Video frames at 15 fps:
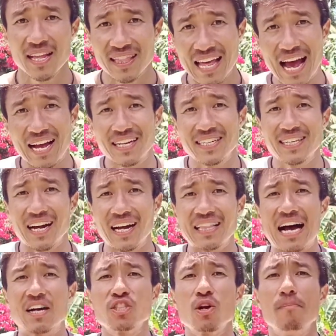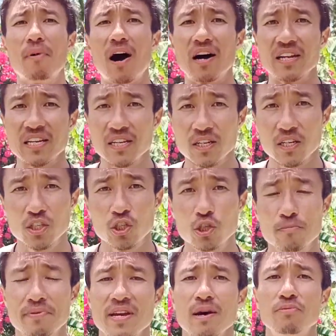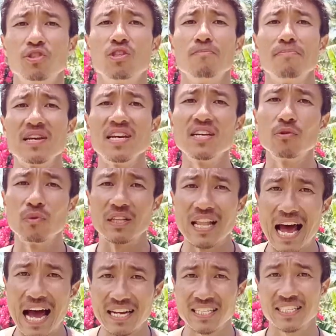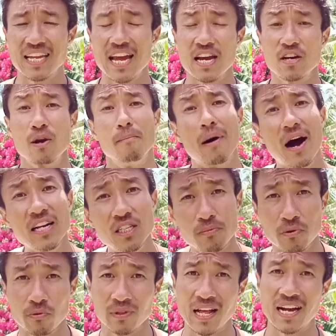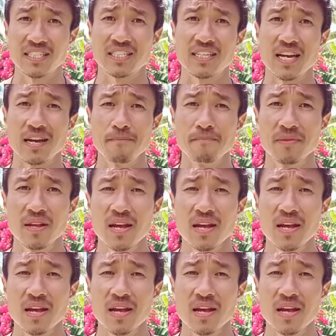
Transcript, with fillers: that allows our body to be able to be in a relaxed state and our mind to be in a relaxed state.